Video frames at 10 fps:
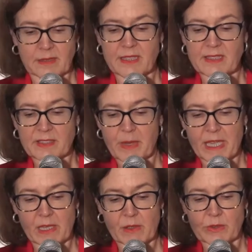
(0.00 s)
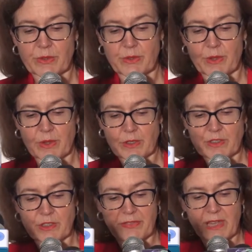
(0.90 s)
This is why I also
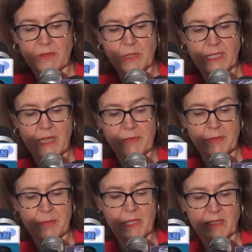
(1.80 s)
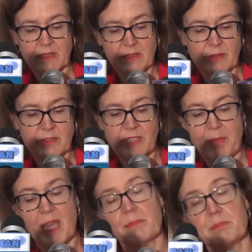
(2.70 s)
urge the federal government to
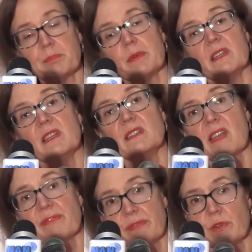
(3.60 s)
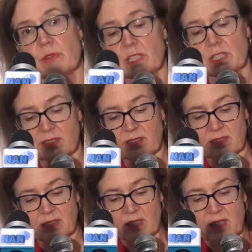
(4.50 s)
step up its efforts